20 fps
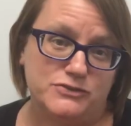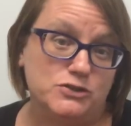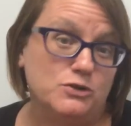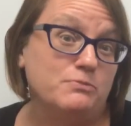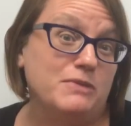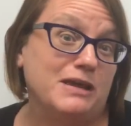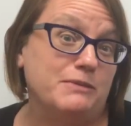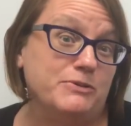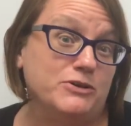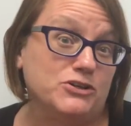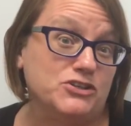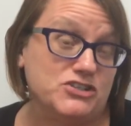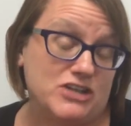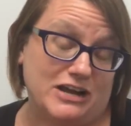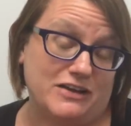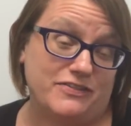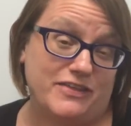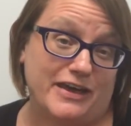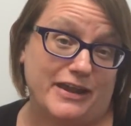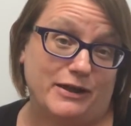So maybe you'll
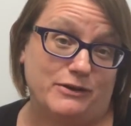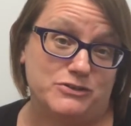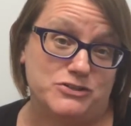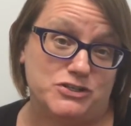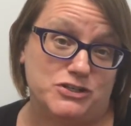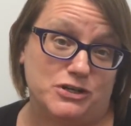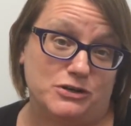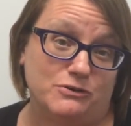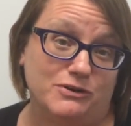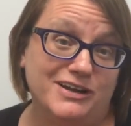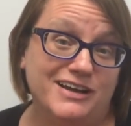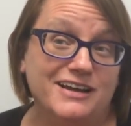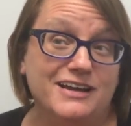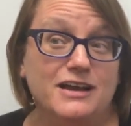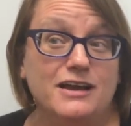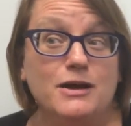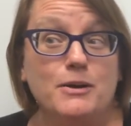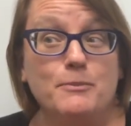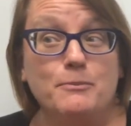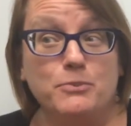check that out too.
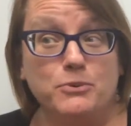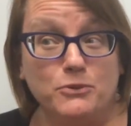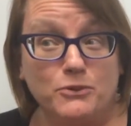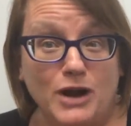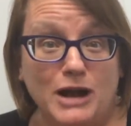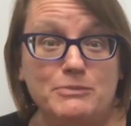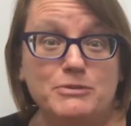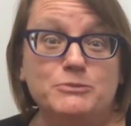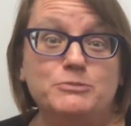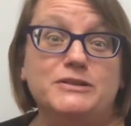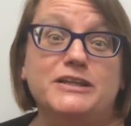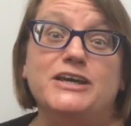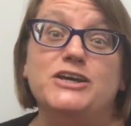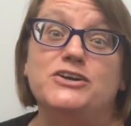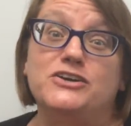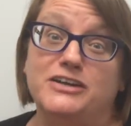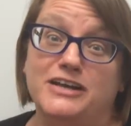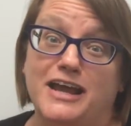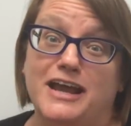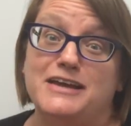Probably you're
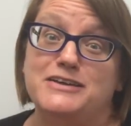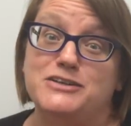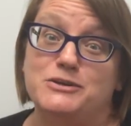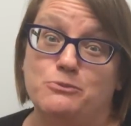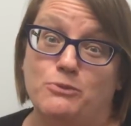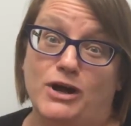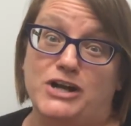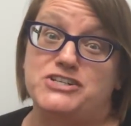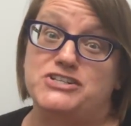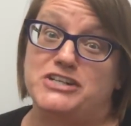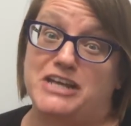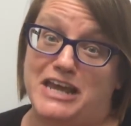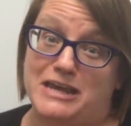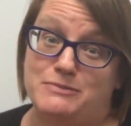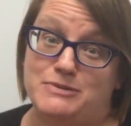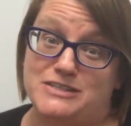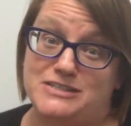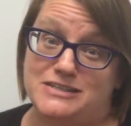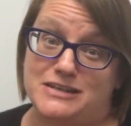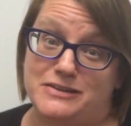going to end up watching
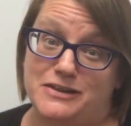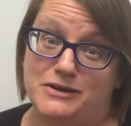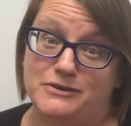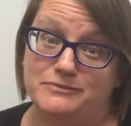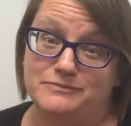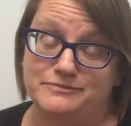ABC though.